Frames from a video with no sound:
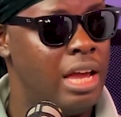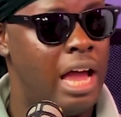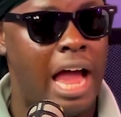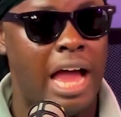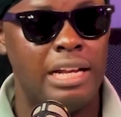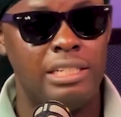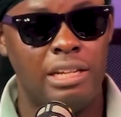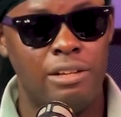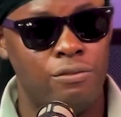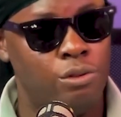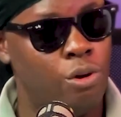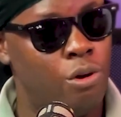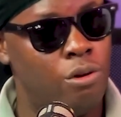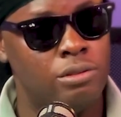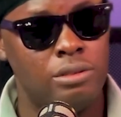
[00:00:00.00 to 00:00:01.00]
And they've
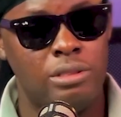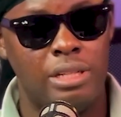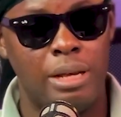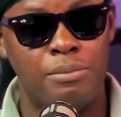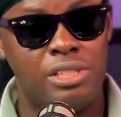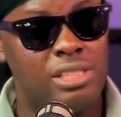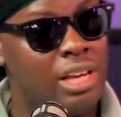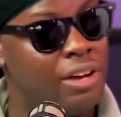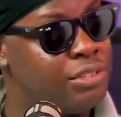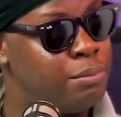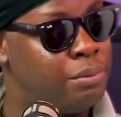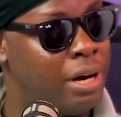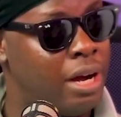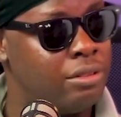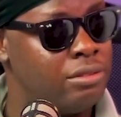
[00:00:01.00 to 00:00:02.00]
done themselves
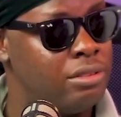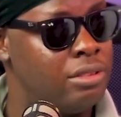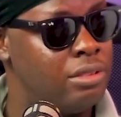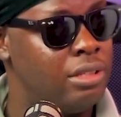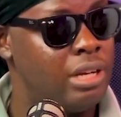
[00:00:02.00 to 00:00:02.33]
proud,